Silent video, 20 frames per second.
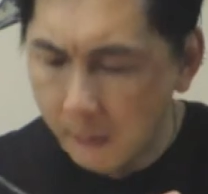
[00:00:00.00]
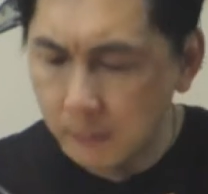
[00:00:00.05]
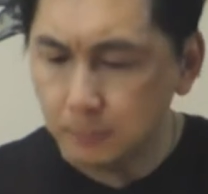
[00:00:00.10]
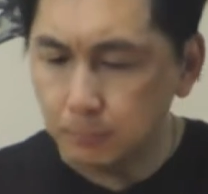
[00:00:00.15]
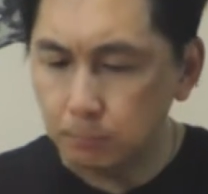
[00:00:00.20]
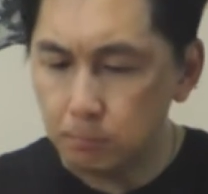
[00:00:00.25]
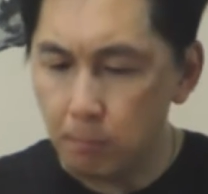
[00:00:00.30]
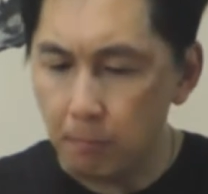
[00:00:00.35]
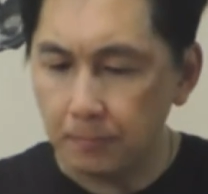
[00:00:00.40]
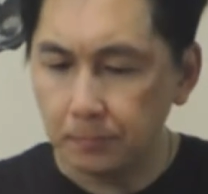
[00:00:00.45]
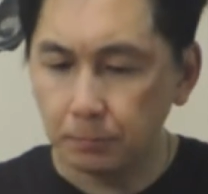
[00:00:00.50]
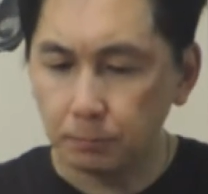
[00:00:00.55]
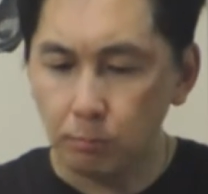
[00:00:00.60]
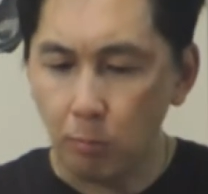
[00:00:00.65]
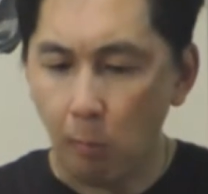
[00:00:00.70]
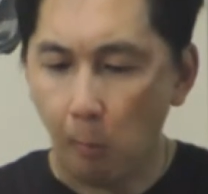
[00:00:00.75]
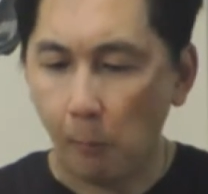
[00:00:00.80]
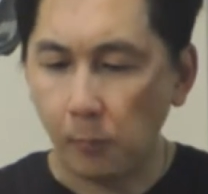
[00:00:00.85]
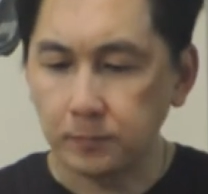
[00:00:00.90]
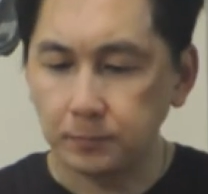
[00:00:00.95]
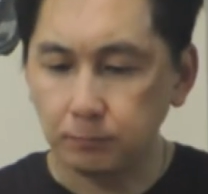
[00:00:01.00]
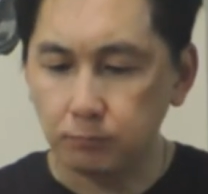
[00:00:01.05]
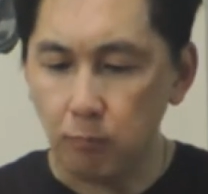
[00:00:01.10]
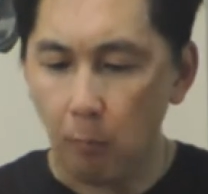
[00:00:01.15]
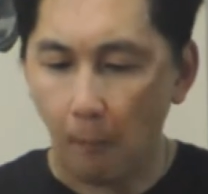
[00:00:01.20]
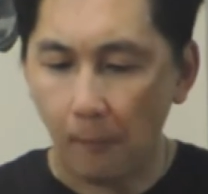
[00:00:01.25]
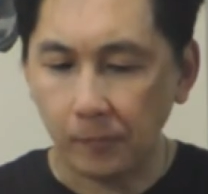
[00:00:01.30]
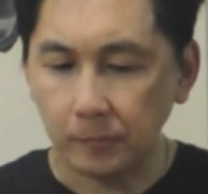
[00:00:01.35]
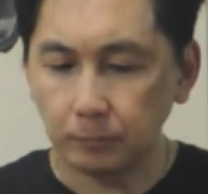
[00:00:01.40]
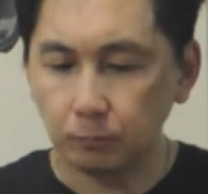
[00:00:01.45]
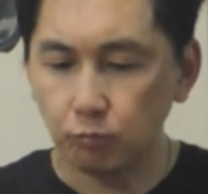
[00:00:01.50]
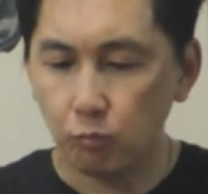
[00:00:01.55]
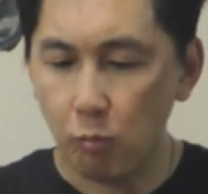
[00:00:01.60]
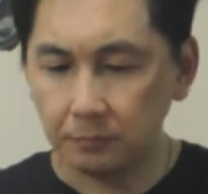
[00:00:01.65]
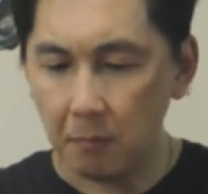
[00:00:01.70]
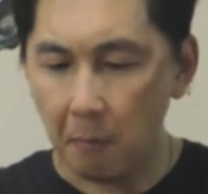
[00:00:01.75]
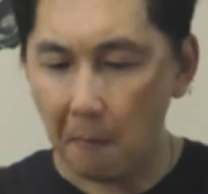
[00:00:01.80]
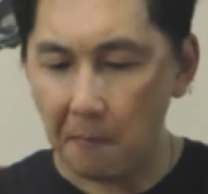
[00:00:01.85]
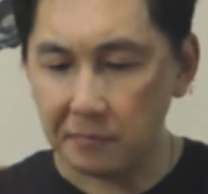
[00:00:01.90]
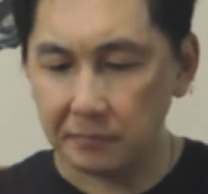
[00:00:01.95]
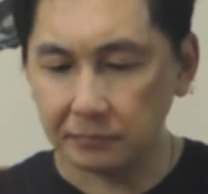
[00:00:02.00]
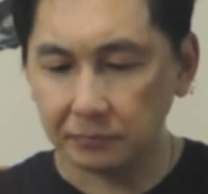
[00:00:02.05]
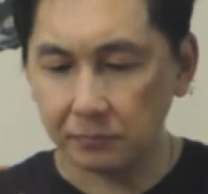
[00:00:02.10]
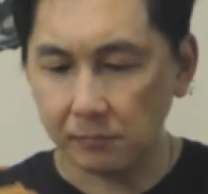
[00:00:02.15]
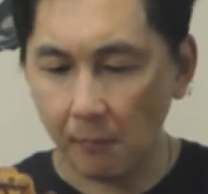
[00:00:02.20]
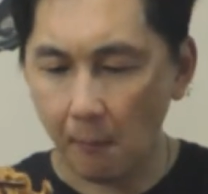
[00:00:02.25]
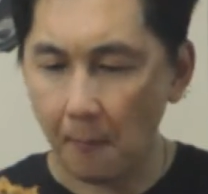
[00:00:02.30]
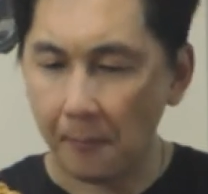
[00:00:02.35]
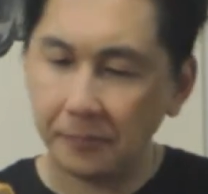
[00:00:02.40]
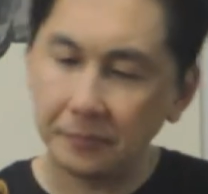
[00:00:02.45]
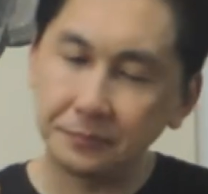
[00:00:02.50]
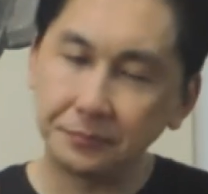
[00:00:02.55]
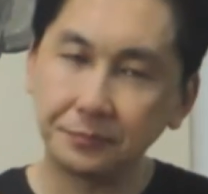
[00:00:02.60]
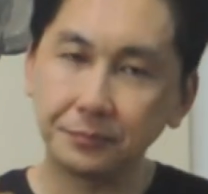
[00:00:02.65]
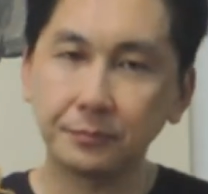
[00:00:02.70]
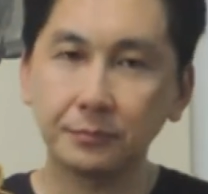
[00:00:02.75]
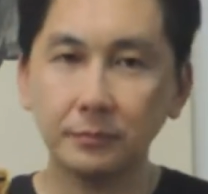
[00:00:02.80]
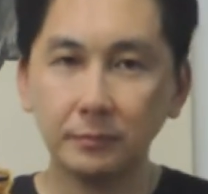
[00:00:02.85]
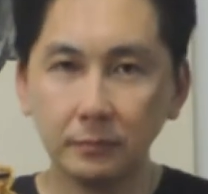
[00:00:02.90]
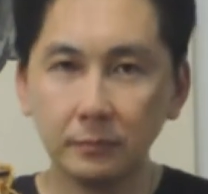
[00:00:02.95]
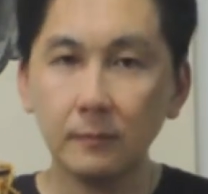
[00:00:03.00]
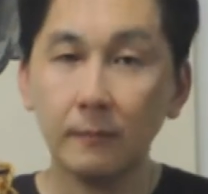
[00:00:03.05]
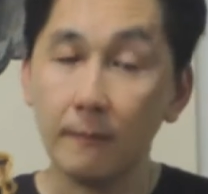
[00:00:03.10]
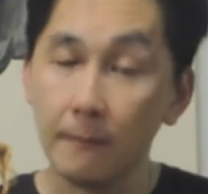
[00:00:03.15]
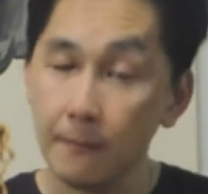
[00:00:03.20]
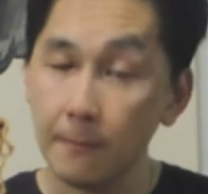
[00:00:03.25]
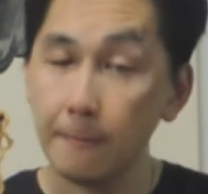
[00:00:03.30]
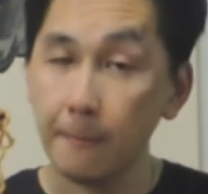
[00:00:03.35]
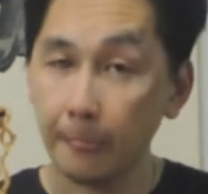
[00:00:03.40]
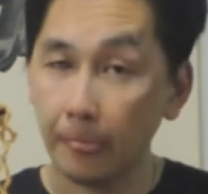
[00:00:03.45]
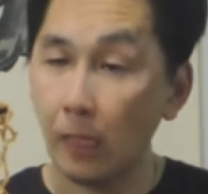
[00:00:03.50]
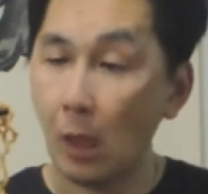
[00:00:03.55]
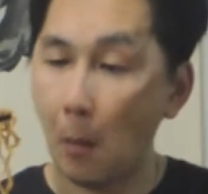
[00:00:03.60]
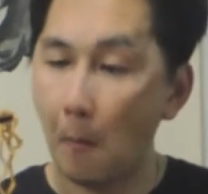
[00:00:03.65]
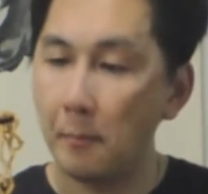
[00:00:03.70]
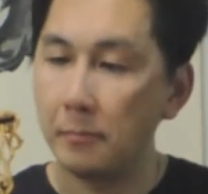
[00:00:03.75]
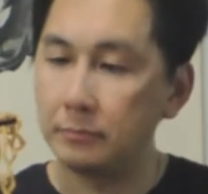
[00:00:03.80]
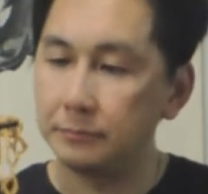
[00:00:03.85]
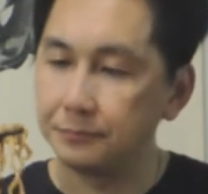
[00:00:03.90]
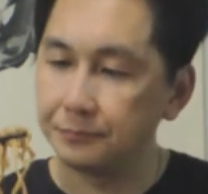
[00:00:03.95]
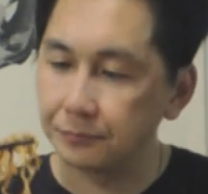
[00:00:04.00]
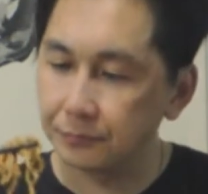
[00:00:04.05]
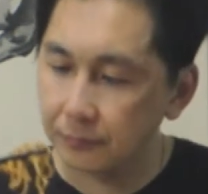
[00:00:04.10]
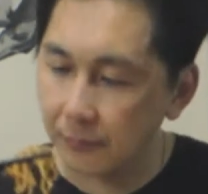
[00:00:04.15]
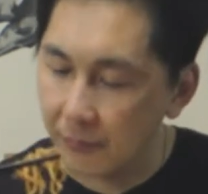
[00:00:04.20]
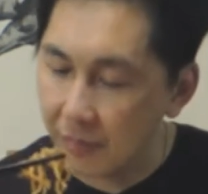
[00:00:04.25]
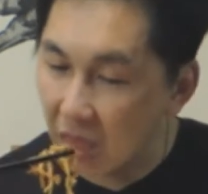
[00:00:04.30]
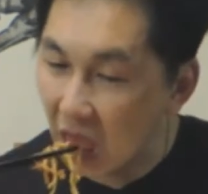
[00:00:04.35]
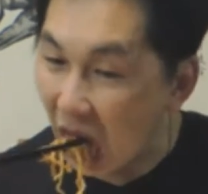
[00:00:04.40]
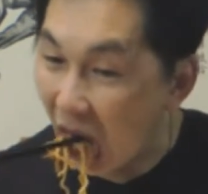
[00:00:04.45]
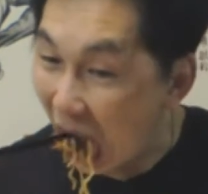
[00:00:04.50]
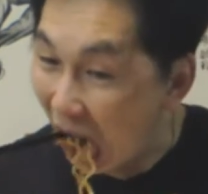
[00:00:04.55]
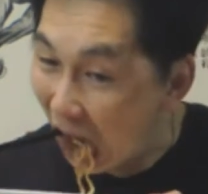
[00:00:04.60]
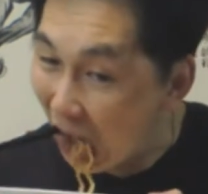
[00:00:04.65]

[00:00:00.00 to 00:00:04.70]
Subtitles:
Honestly, I'd rather have Korean barbecue the traditional way. Not very